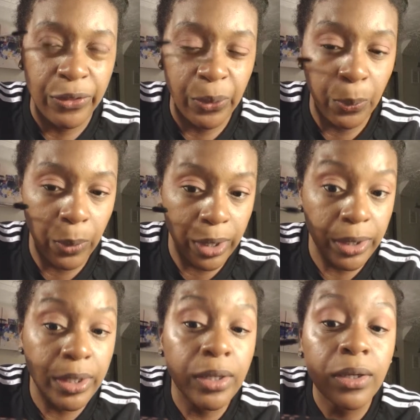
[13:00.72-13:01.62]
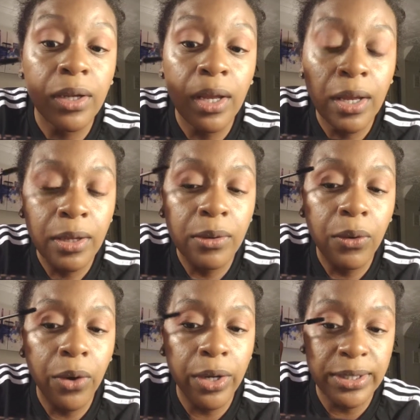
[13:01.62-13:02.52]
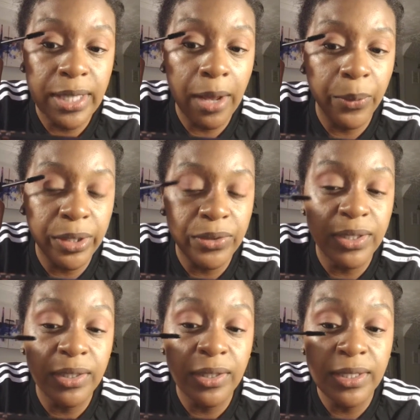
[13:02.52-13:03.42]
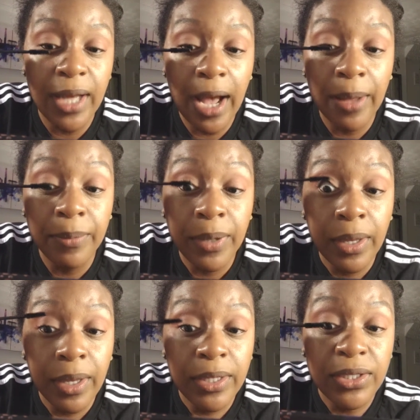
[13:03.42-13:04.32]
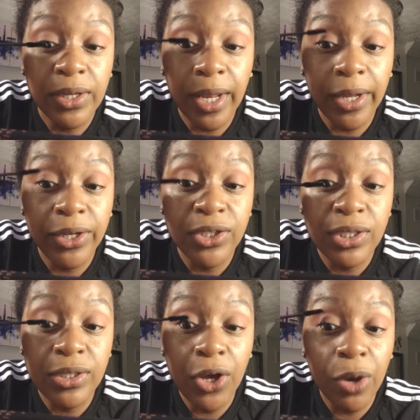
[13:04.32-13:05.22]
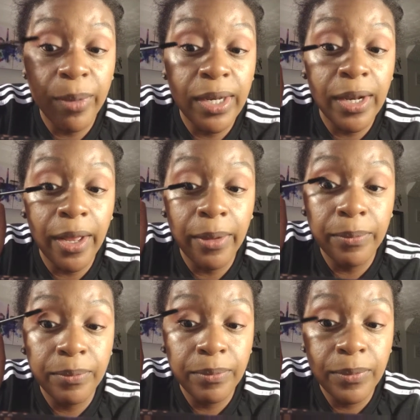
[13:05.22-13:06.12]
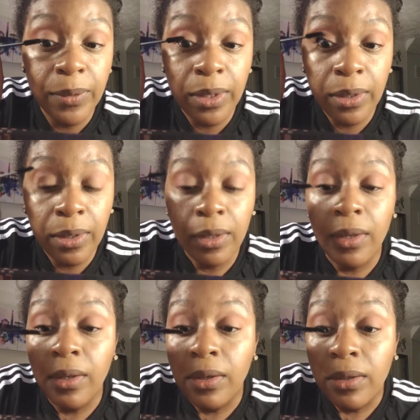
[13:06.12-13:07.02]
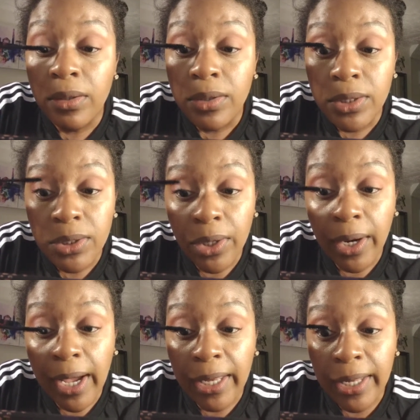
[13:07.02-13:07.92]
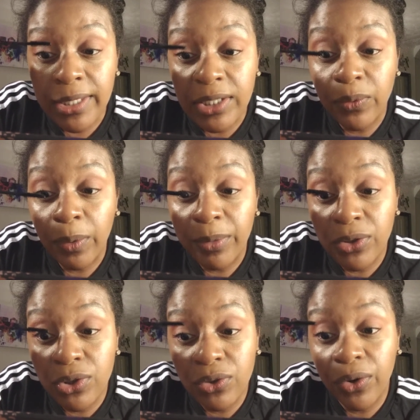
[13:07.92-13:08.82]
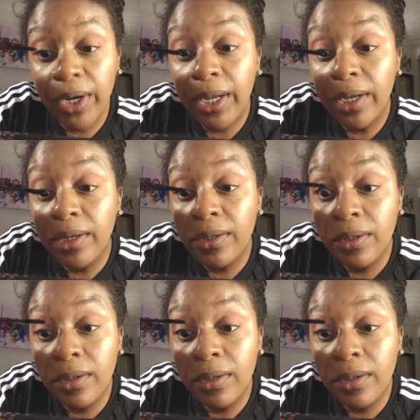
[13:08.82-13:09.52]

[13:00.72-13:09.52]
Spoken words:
the work on top when you did the top. So now you're just combing it up so your eyelashes won't be straight.